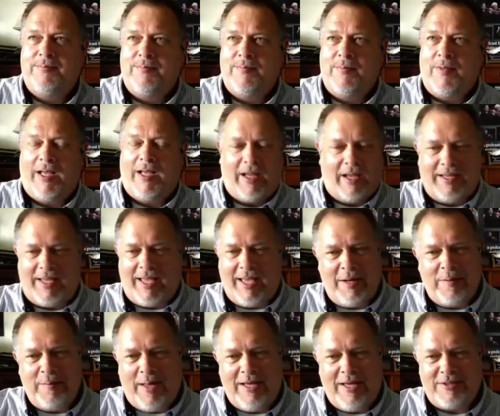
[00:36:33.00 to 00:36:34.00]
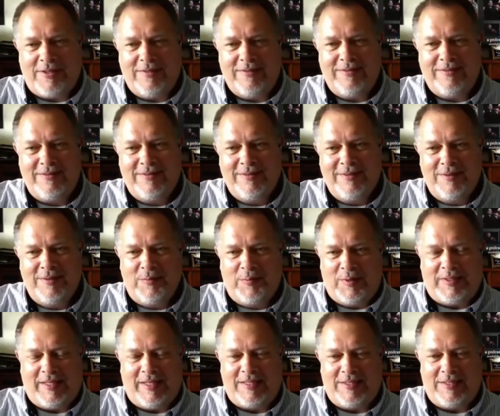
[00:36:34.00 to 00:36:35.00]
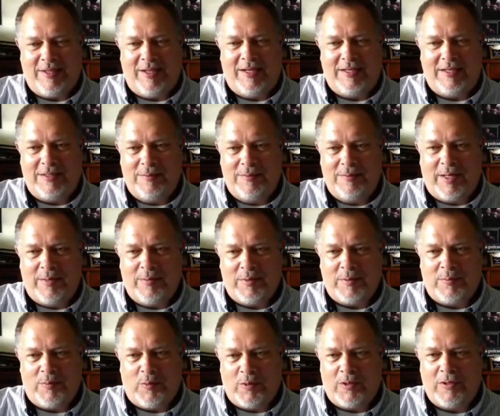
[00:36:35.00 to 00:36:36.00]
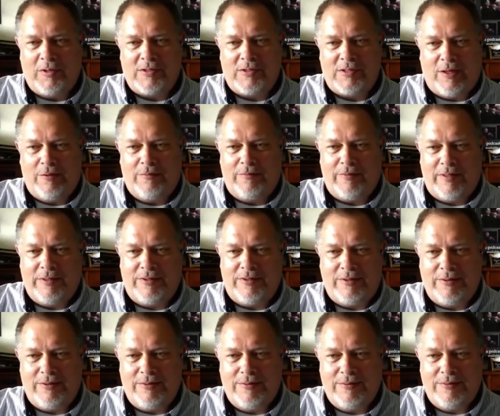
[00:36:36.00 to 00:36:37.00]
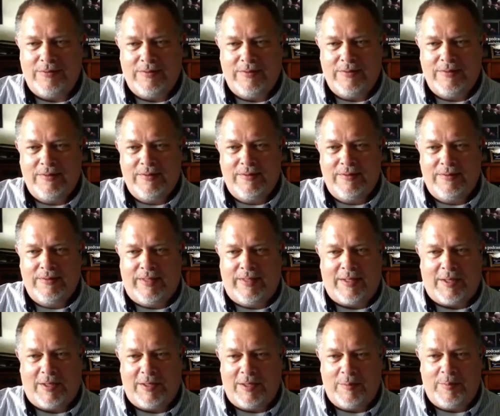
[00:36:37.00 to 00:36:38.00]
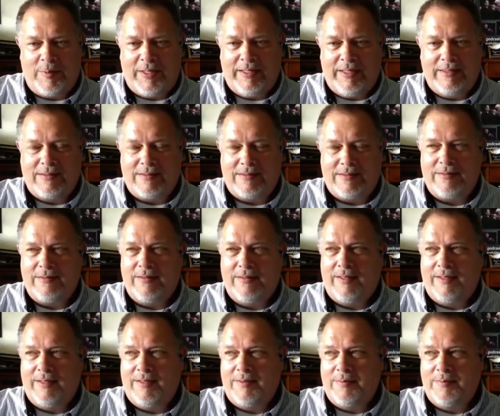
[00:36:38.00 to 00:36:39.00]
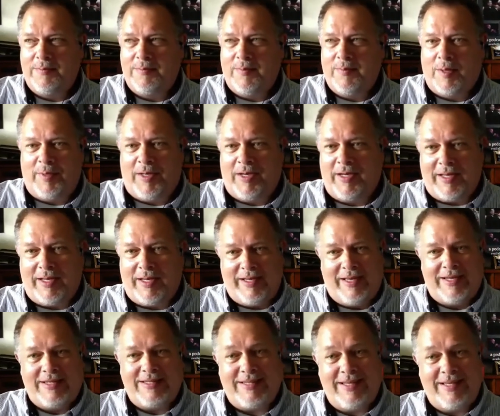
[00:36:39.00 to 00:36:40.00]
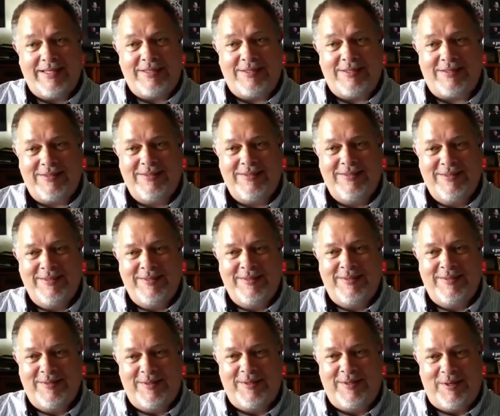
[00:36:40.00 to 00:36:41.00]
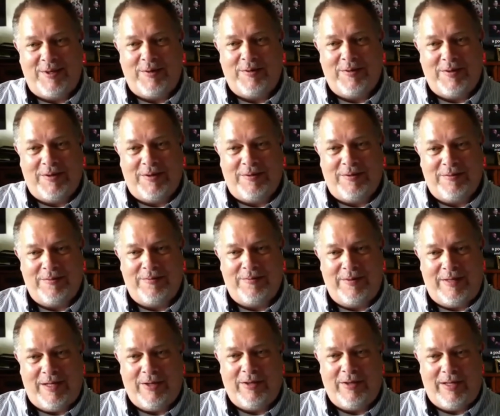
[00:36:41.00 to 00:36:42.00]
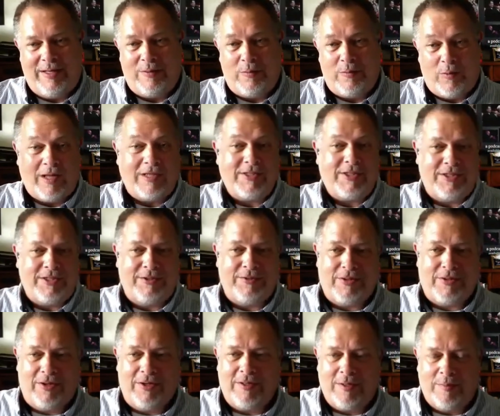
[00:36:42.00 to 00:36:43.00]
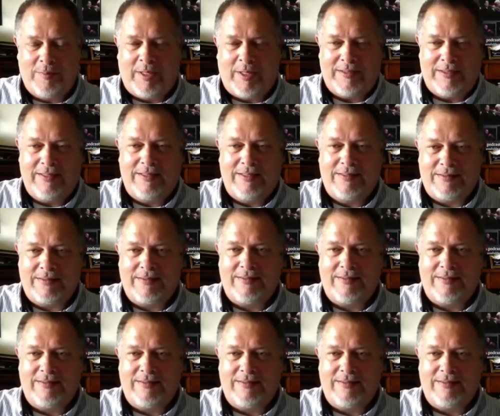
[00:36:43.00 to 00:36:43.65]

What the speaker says: I can't imagine what that's like to be able to pour yourself into that kind of piece. I mean, I can get a sense, of hearing and watching you talk about this,